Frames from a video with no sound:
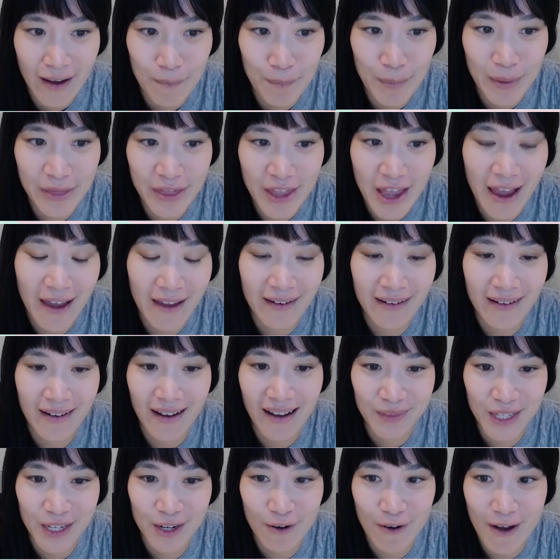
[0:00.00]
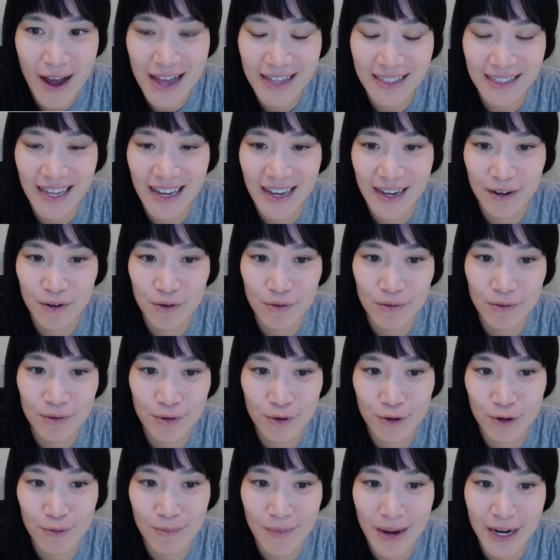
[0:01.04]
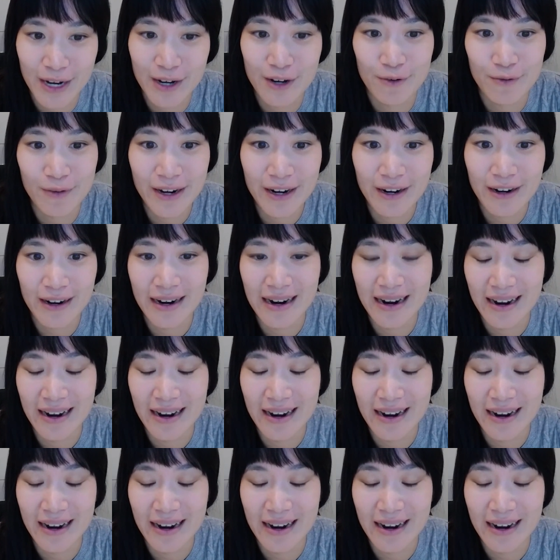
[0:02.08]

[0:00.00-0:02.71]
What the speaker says: But then, as I grew in my career,